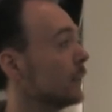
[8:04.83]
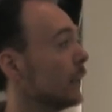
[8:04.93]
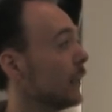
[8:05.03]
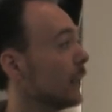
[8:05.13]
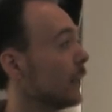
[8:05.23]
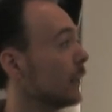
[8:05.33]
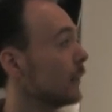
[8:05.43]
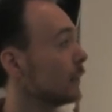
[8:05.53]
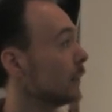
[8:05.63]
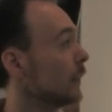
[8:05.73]

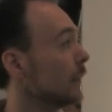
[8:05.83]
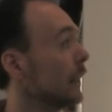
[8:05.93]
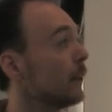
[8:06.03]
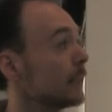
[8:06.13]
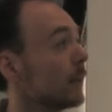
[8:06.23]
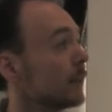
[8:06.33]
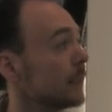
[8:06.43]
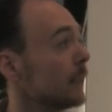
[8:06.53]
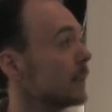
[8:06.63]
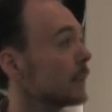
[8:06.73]
the
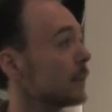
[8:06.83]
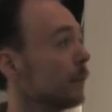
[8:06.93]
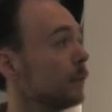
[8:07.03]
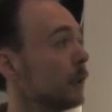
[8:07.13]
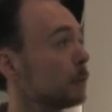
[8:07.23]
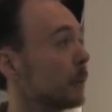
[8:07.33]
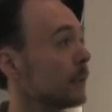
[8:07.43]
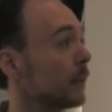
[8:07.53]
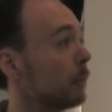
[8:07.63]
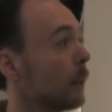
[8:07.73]
idiosyncrasies of each
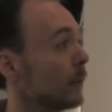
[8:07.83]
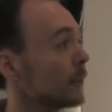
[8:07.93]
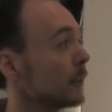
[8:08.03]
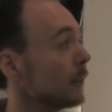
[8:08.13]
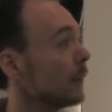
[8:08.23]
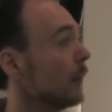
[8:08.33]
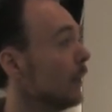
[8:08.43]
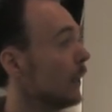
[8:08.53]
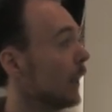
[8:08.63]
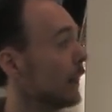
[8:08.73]
particular person,
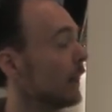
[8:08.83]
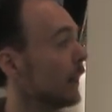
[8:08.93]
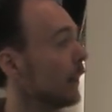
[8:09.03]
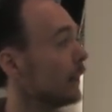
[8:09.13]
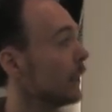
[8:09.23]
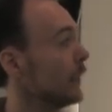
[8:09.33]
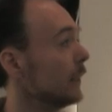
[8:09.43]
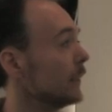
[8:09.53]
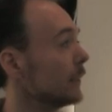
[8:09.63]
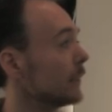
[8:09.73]
I think
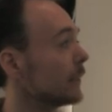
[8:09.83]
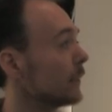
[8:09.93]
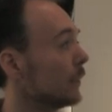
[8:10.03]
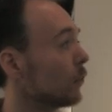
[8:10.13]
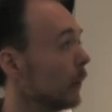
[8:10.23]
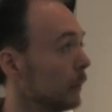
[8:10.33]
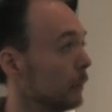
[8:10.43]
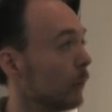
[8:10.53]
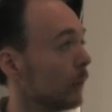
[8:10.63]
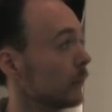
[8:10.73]
is incredibly
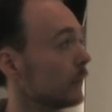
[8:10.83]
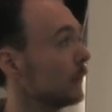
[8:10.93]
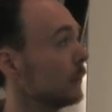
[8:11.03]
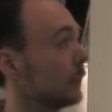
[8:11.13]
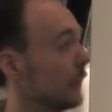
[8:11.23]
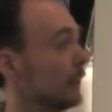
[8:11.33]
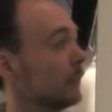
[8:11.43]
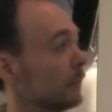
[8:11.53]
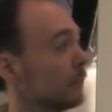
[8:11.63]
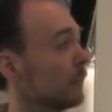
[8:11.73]
important to give